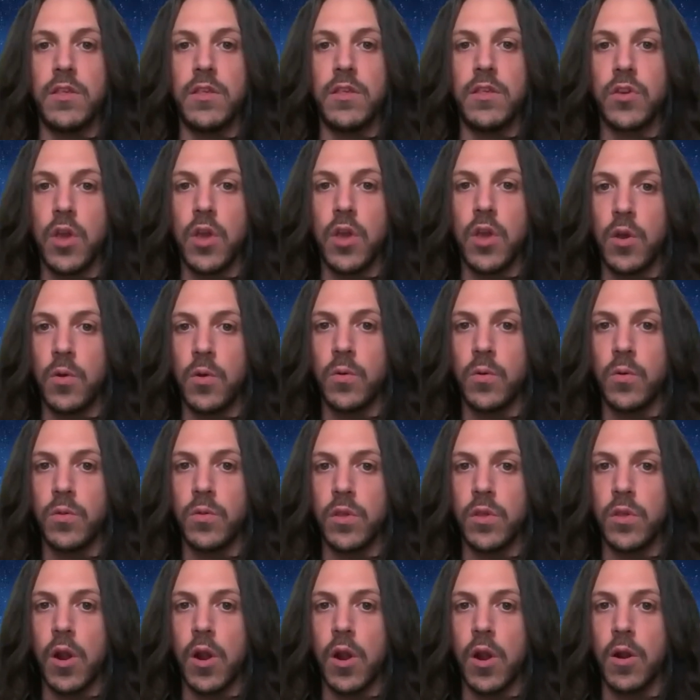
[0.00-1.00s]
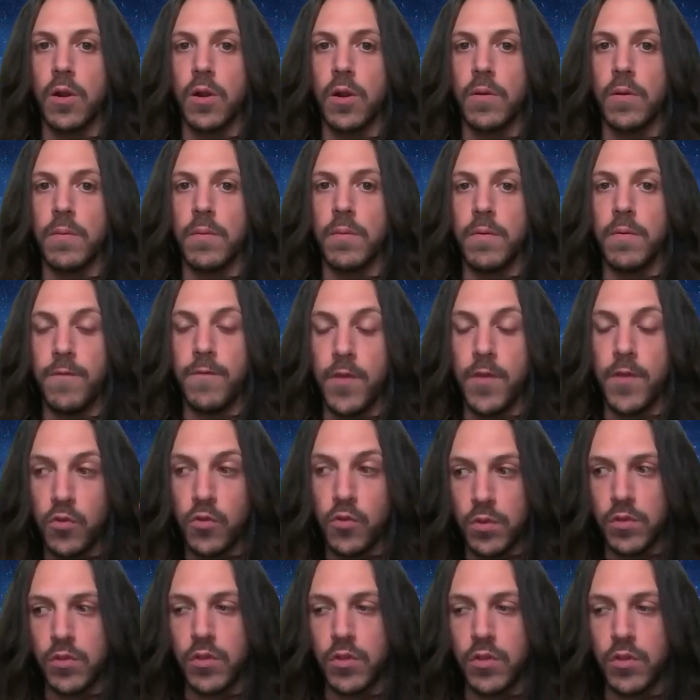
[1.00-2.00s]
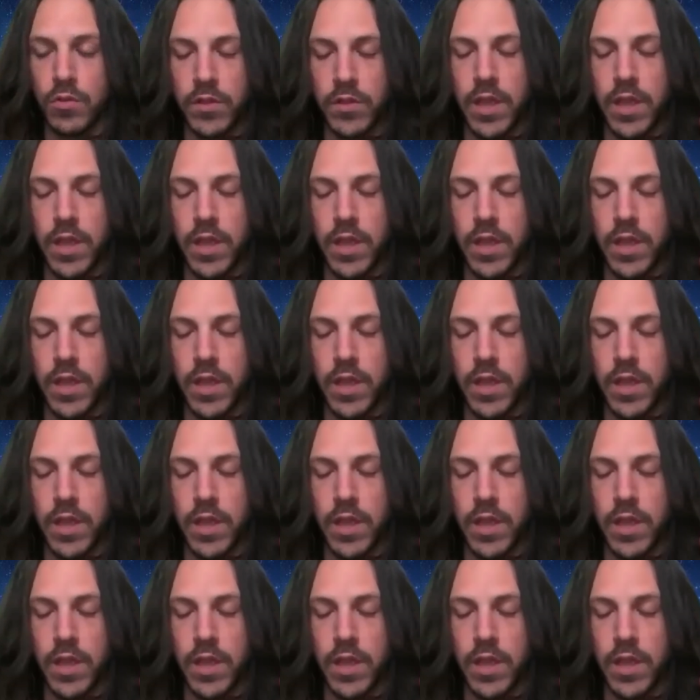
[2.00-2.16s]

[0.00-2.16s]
these codes are visual.